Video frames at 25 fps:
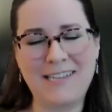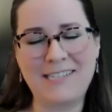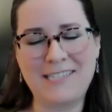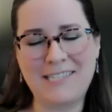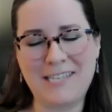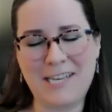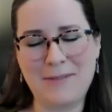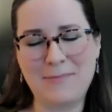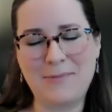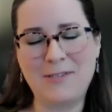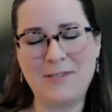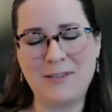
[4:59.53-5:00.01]

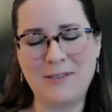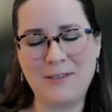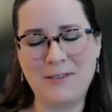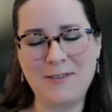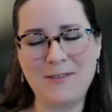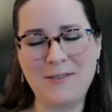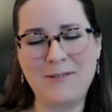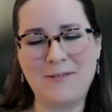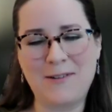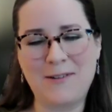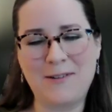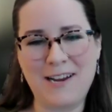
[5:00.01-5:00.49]
That's
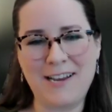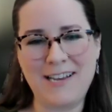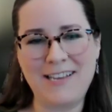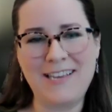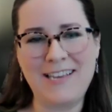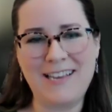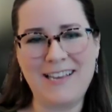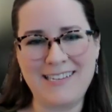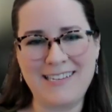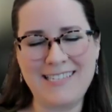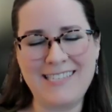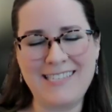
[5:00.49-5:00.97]
absolutely
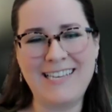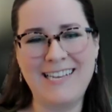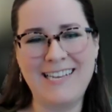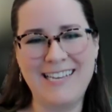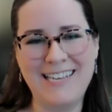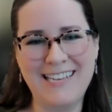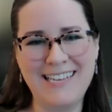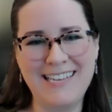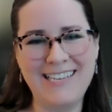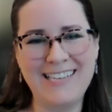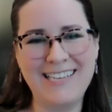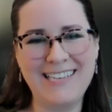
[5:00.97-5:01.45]
right. Yes.
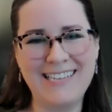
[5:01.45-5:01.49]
